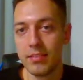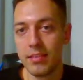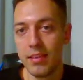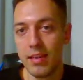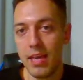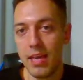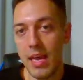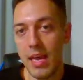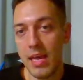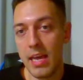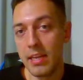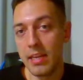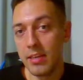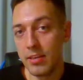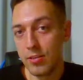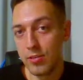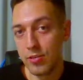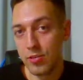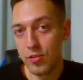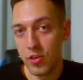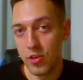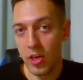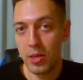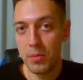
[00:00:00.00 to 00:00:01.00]
and
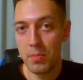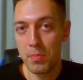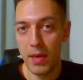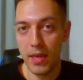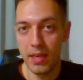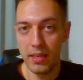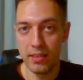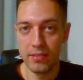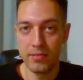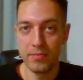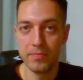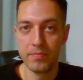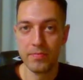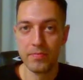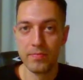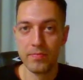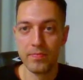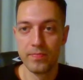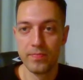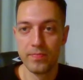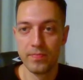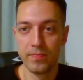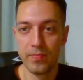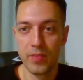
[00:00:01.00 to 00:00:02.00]
checkmate.
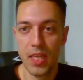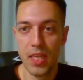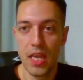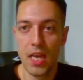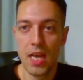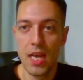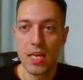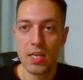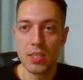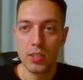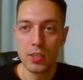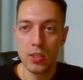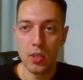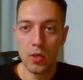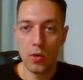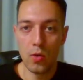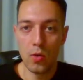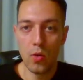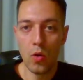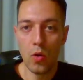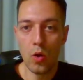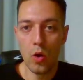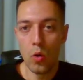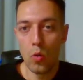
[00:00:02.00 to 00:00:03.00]

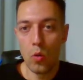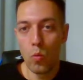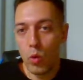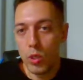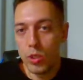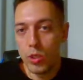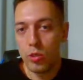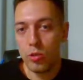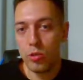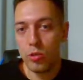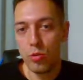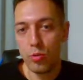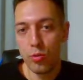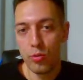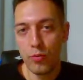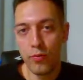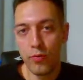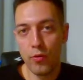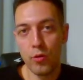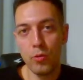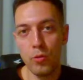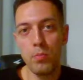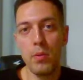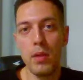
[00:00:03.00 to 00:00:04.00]
So what to do
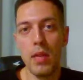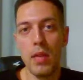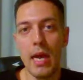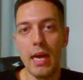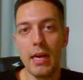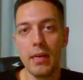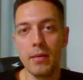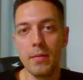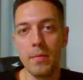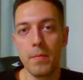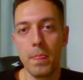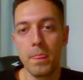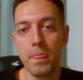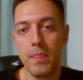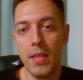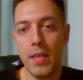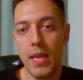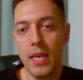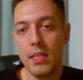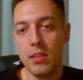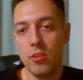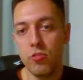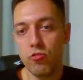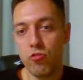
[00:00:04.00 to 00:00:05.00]
for black?
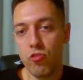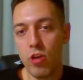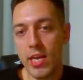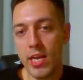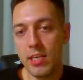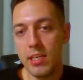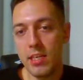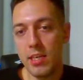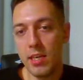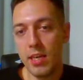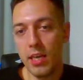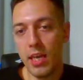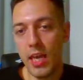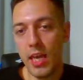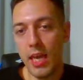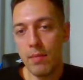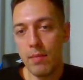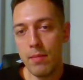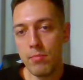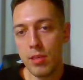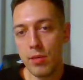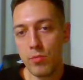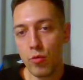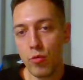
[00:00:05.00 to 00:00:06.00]
They tried in the game
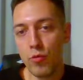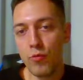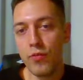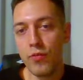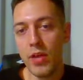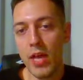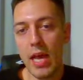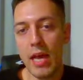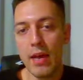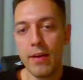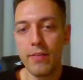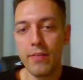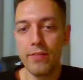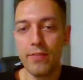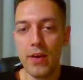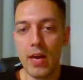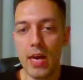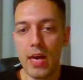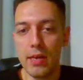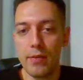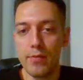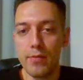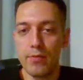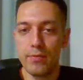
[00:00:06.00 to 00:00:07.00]
the move
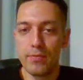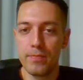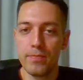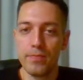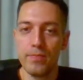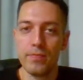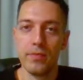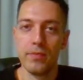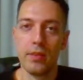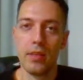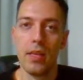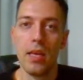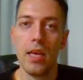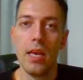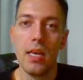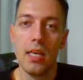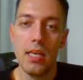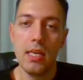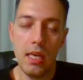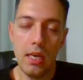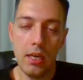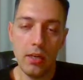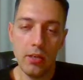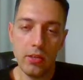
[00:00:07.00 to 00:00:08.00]
f5.
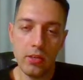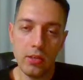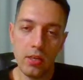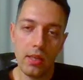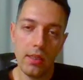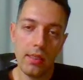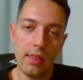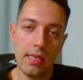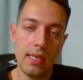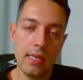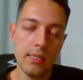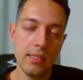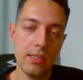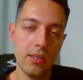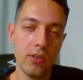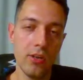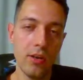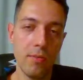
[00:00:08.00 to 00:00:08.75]
Here things are a